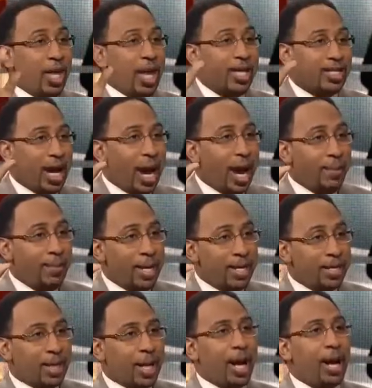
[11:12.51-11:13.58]
Their time
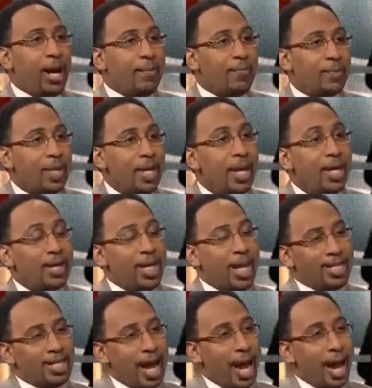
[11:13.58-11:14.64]
has come.
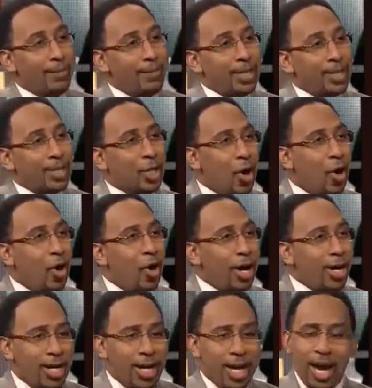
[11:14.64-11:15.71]
Their time is
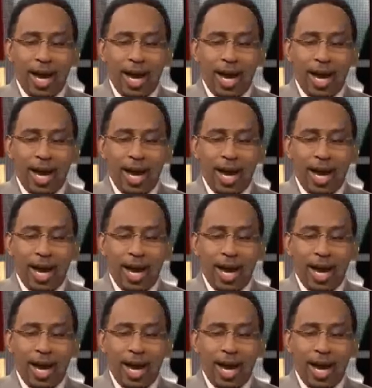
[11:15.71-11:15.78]
gone.